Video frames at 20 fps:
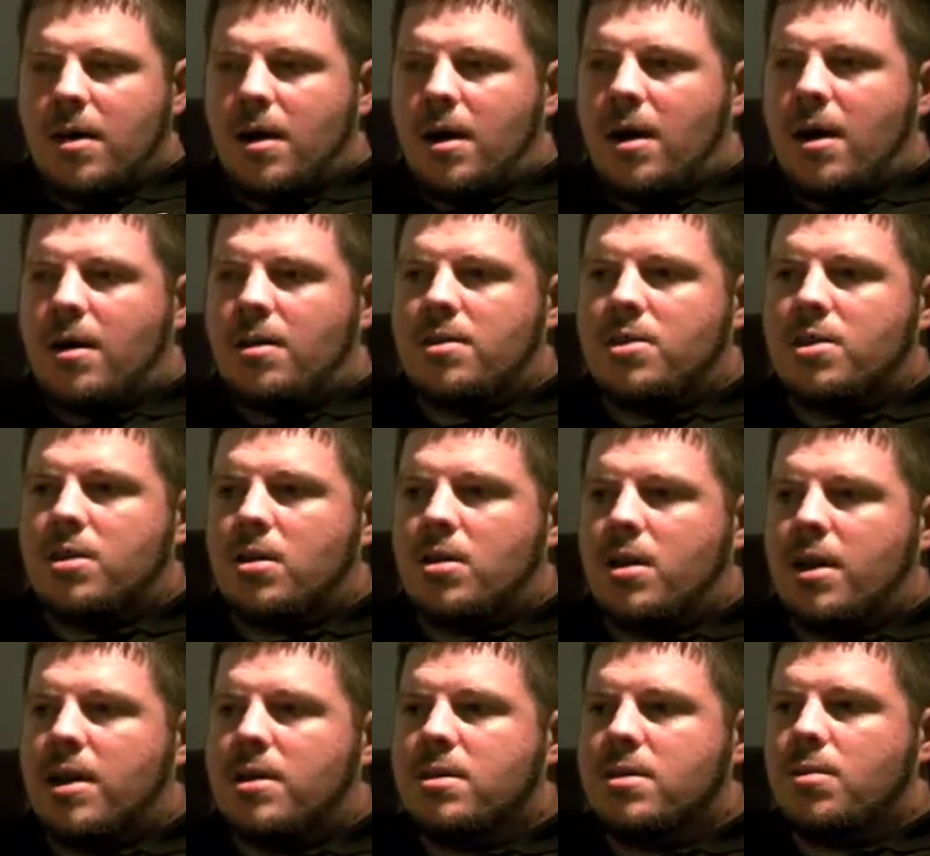The
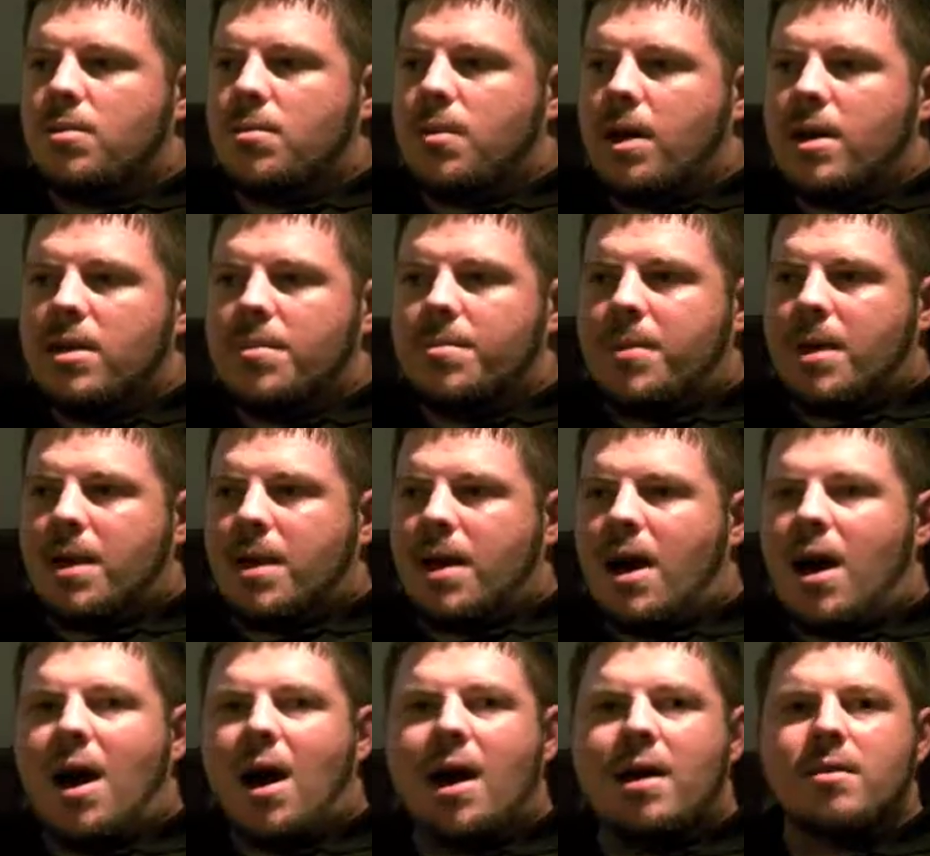cigar wind up getting
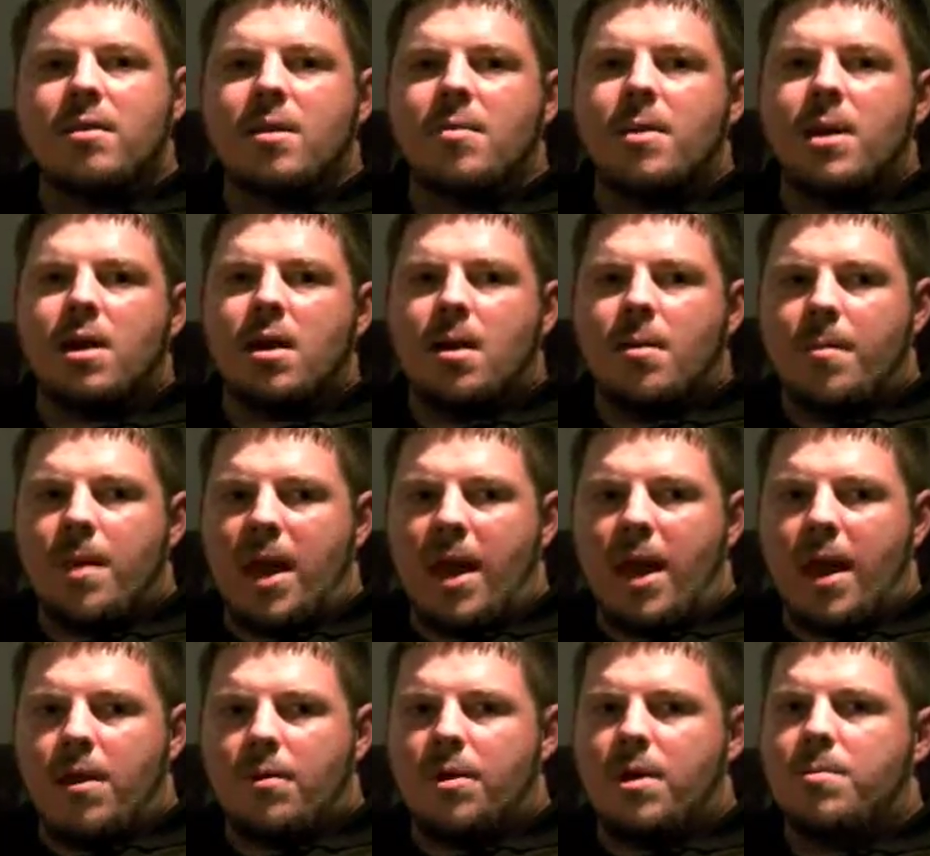hot. They become
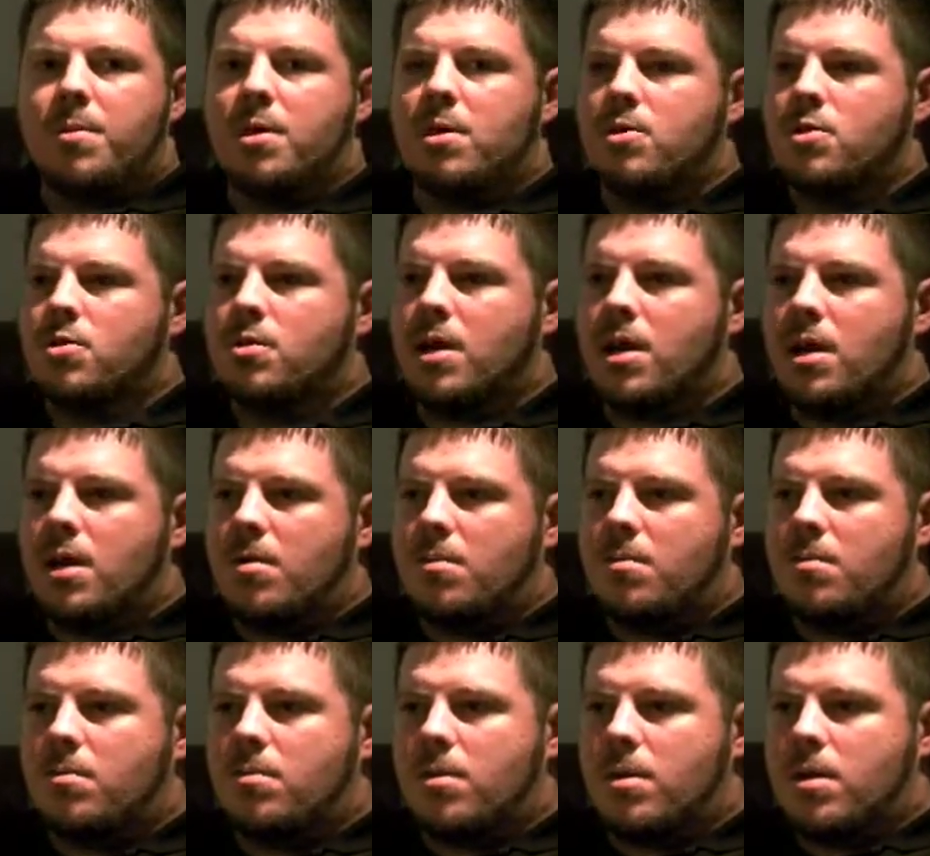airy because
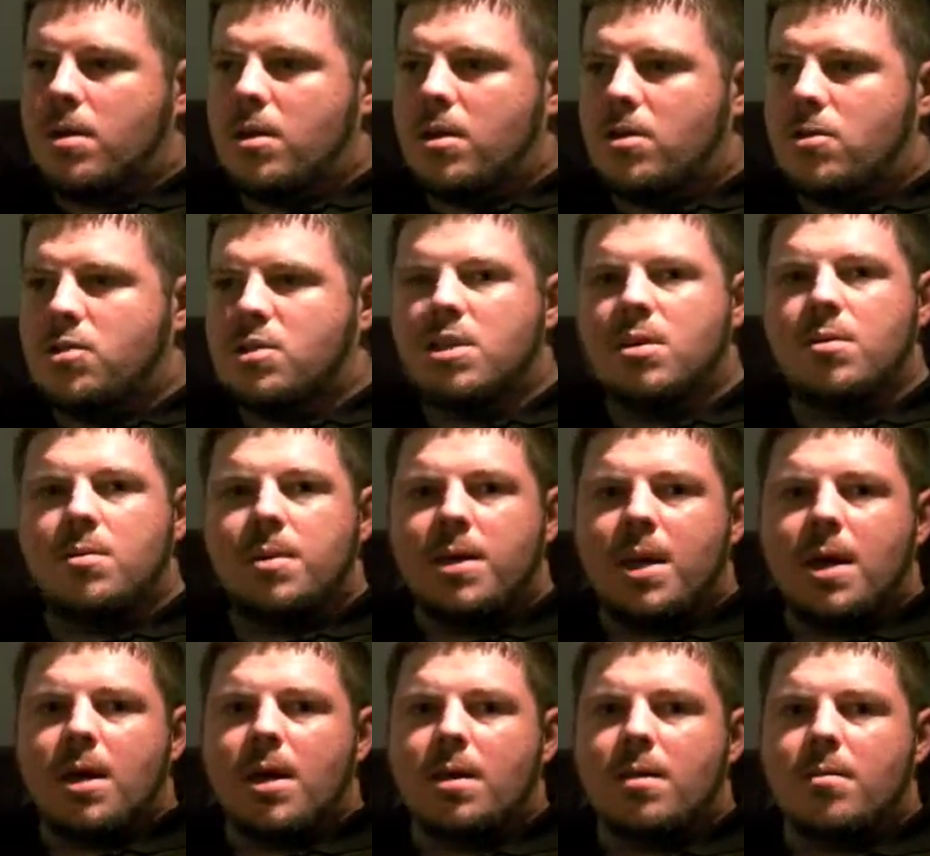you seem to be
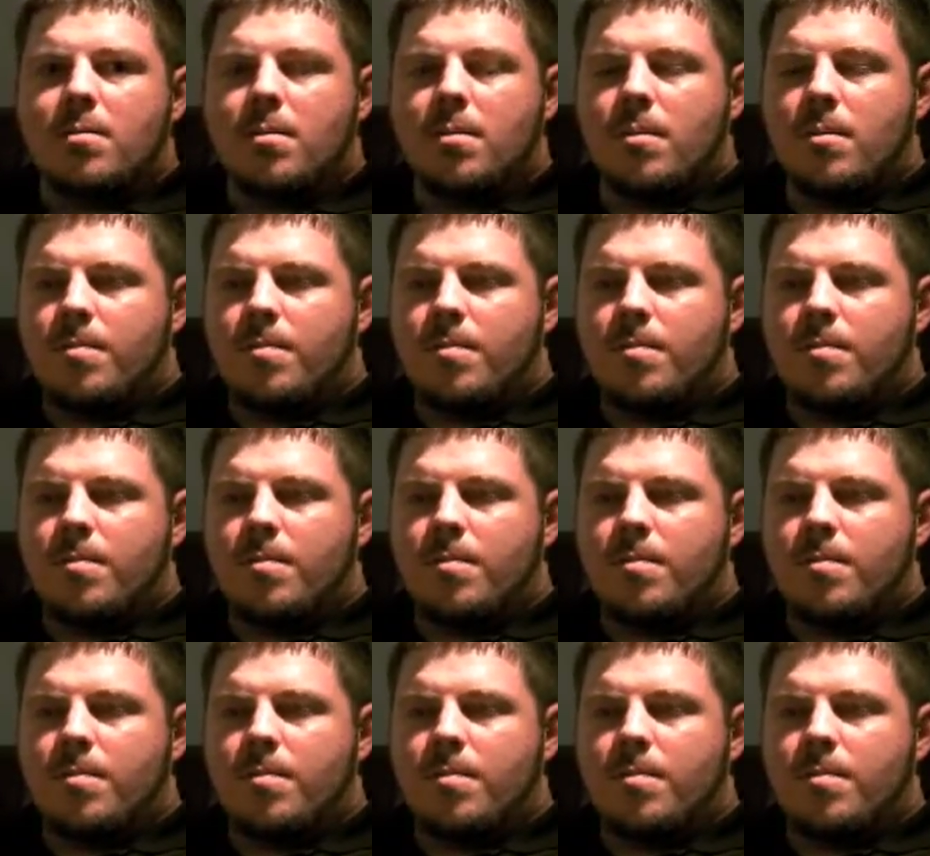getting